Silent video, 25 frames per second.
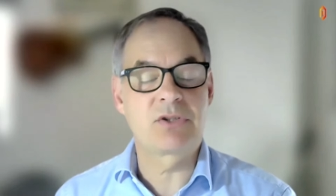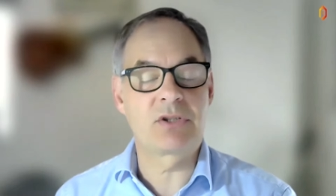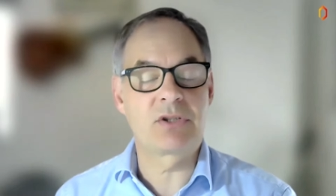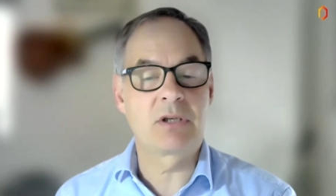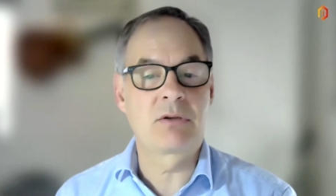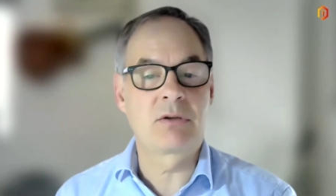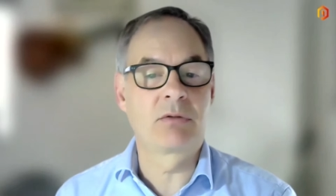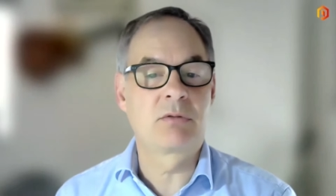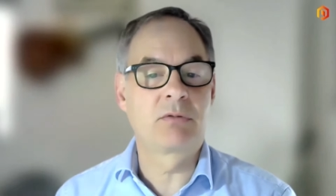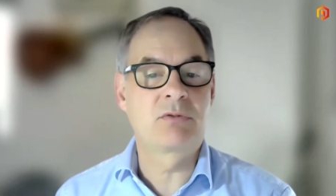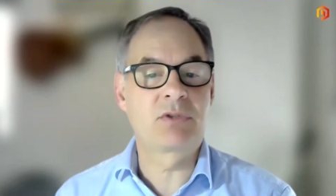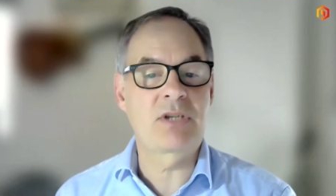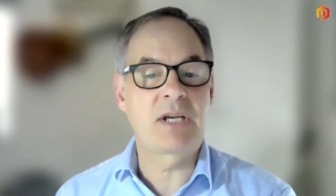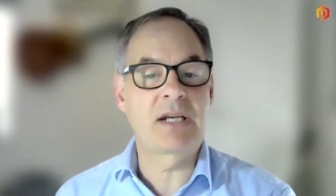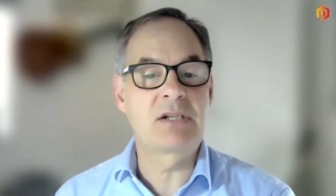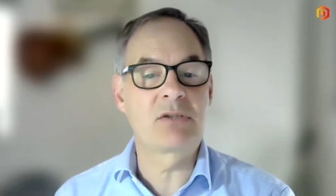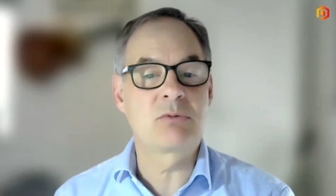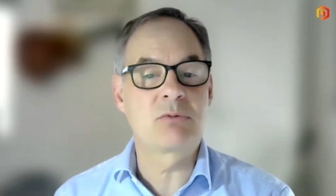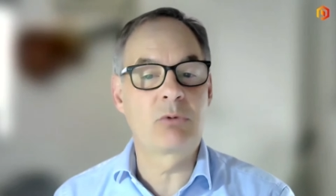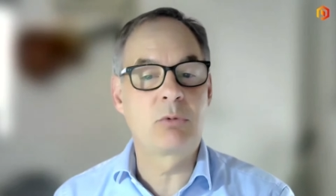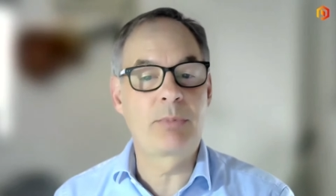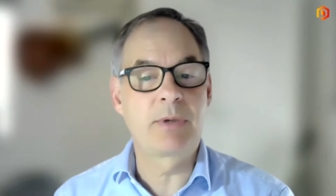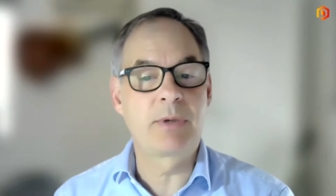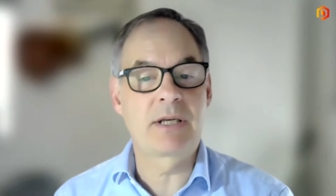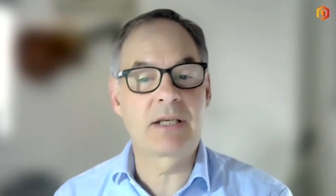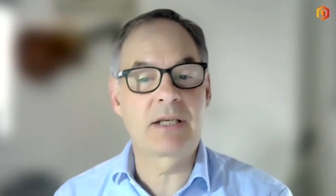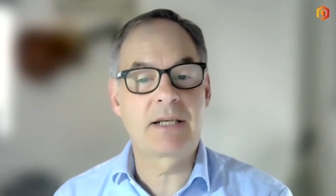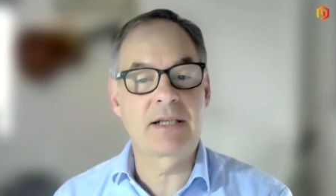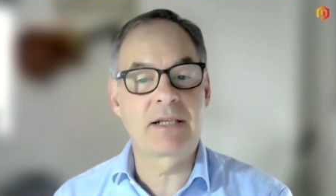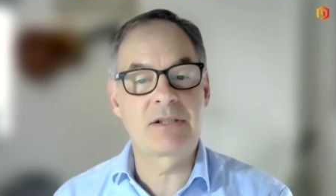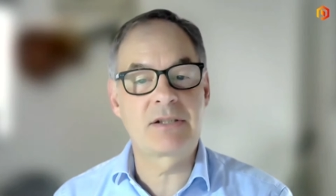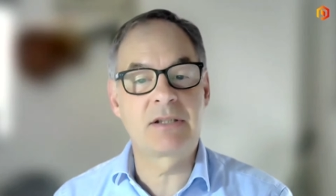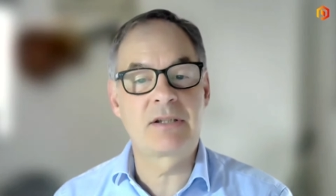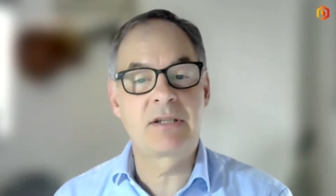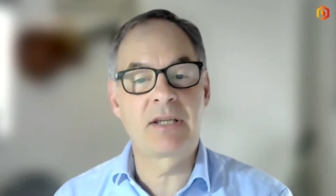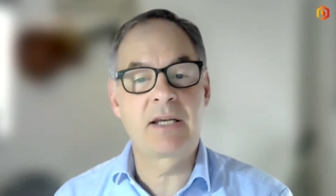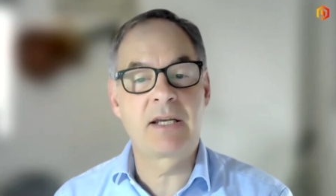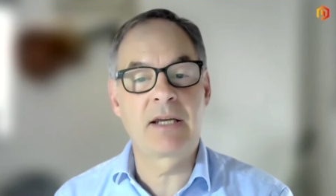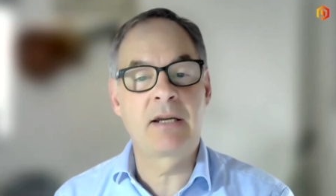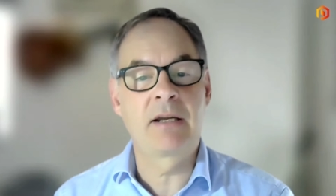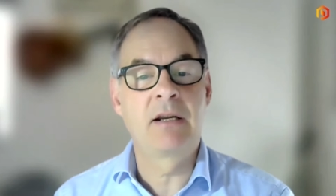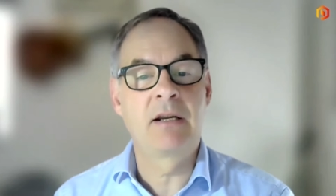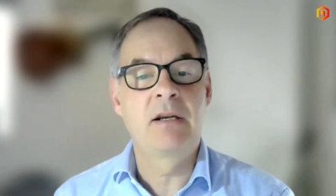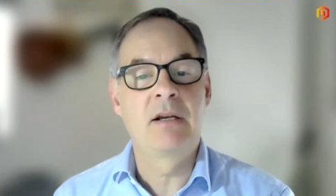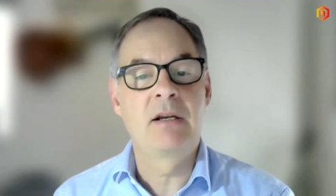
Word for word: So data will be collected there